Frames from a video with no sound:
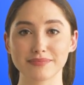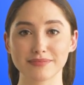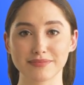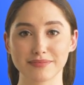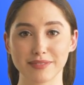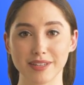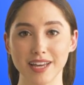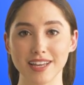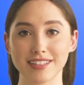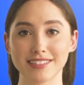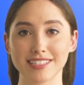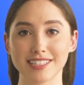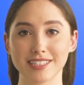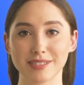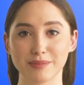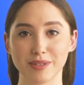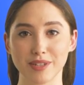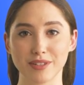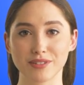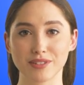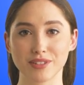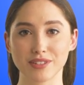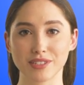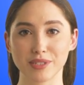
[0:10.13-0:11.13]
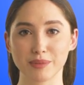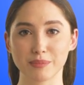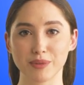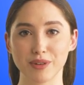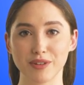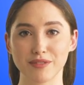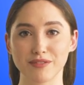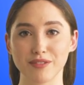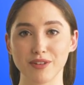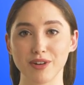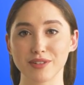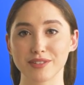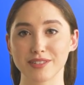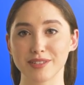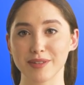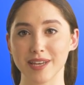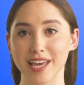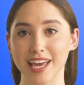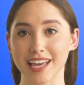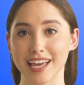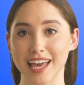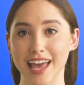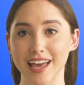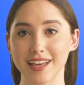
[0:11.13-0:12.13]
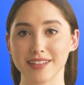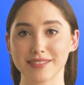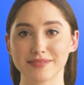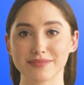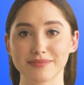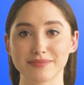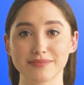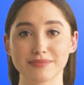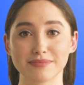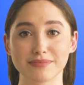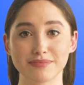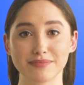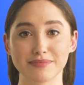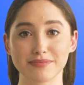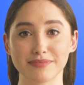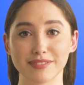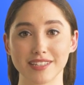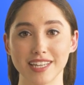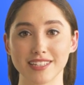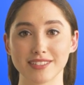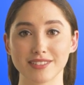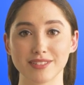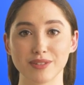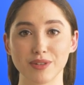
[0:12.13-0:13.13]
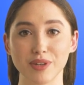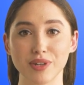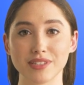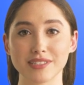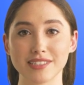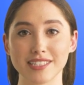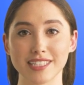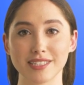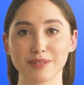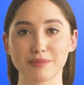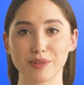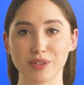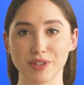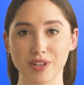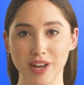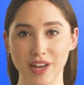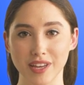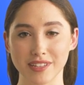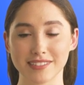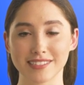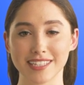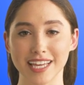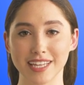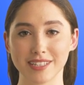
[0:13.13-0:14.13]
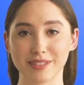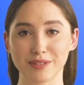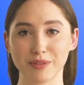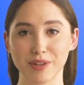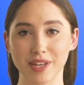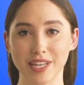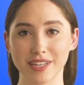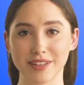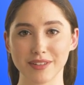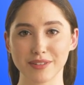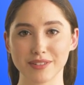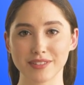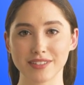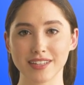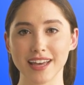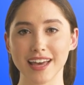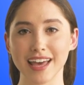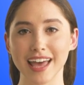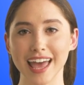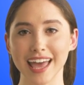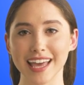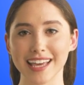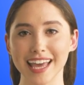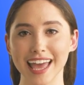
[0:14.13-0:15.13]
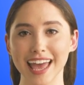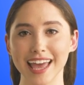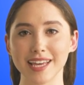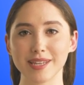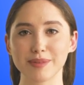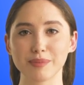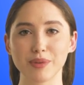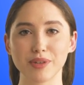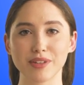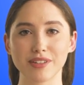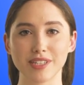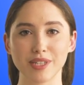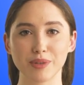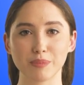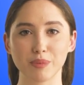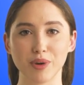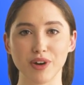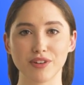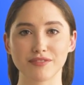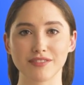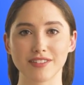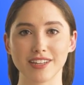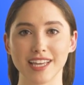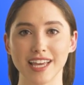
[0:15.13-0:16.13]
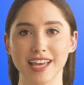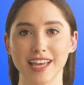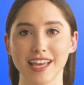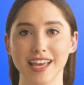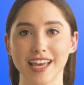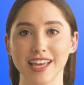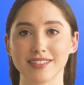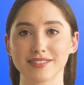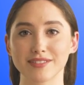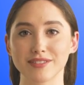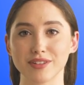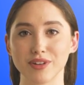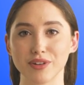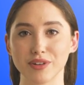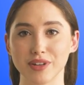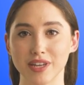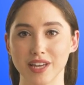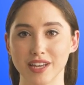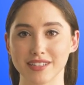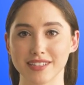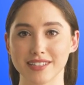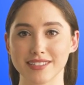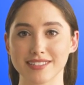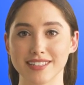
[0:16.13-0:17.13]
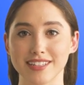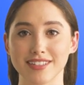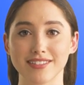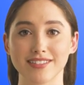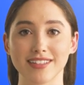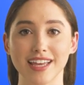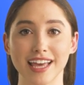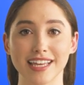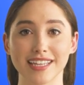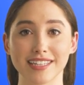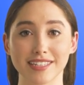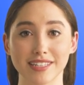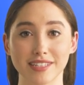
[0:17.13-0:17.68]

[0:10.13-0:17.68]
plus exposure to more forms of AI. This course is for content creators and anyone that wants to get a head start on this exciting